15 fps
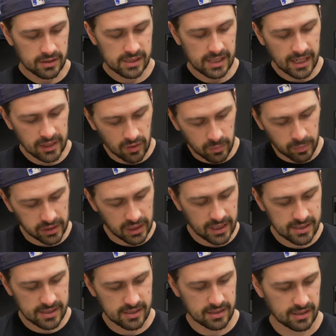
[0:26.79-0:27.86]

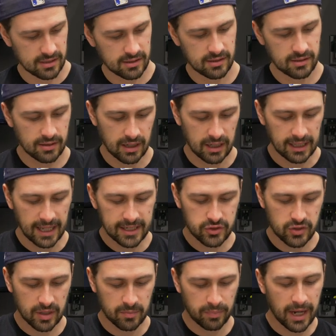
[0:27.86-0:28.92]
Cycplus
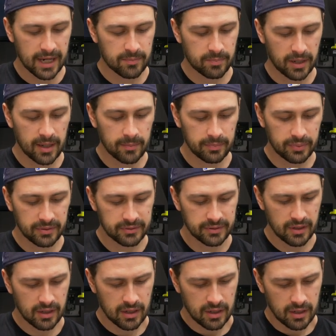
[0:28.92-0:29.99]
electric bike pump.
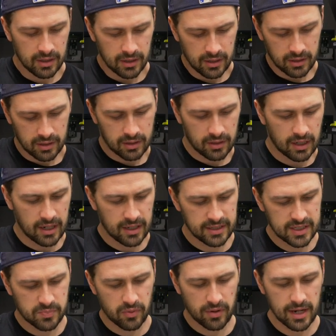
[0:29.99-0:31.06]

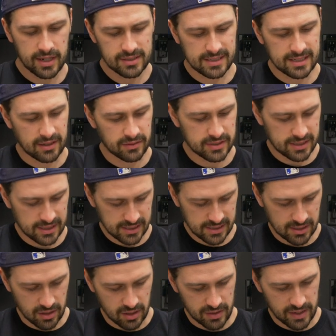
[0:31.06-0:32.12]
This brand sells
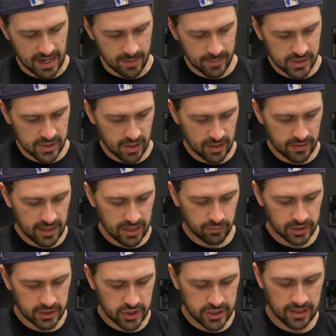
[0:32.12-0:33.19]
this on Amazon. They
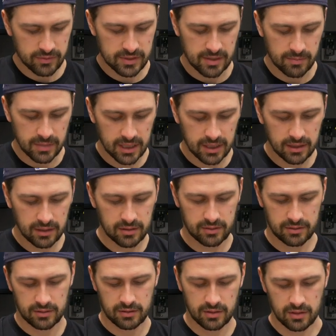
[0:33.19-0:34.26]
reached out to me
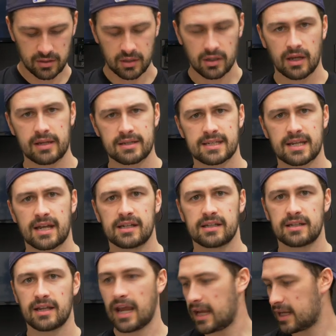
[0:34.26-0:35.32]
and
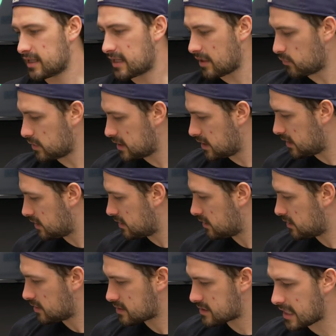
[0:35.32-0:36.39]
said, hey, can we
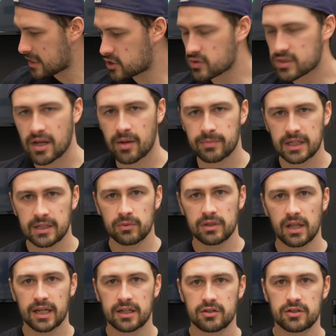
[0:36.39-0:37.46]
send you something? We'd
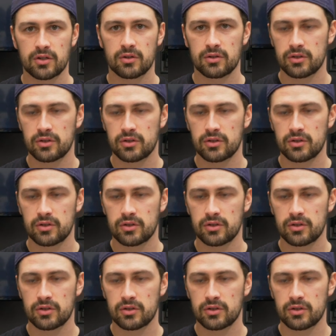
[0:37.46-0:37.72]
like you to